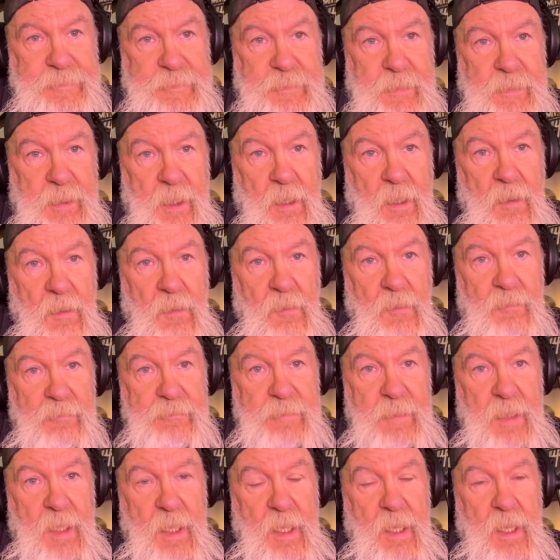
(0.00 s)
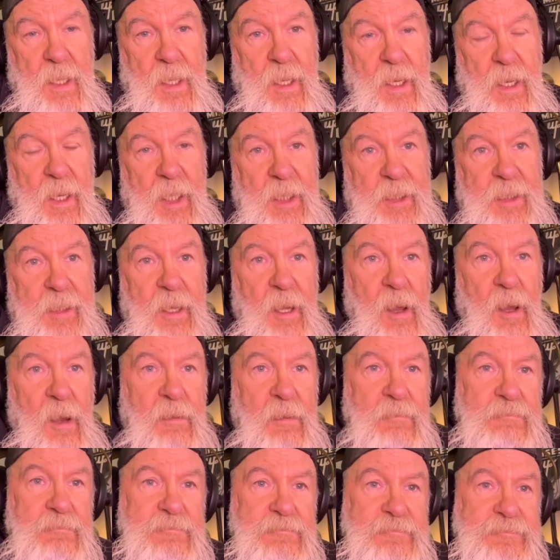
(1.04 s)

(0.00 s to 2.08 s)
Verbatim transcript: So let's knock